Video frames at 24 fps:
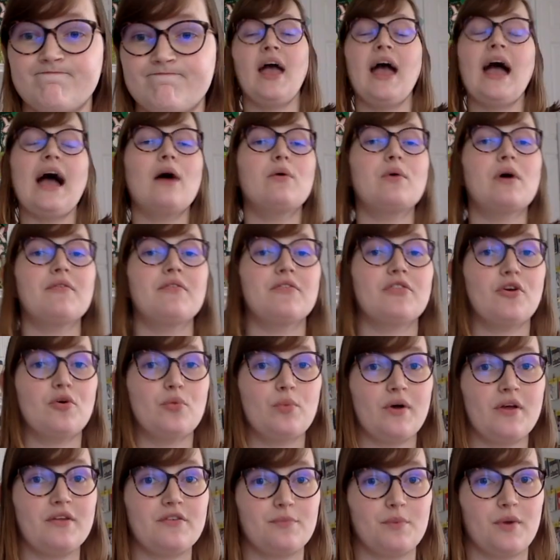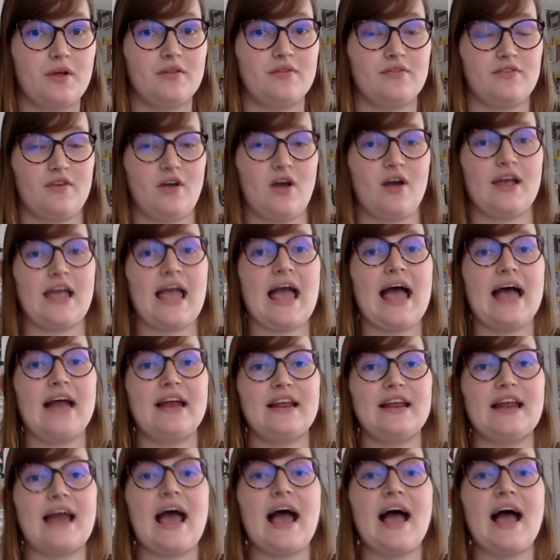However, there was one song added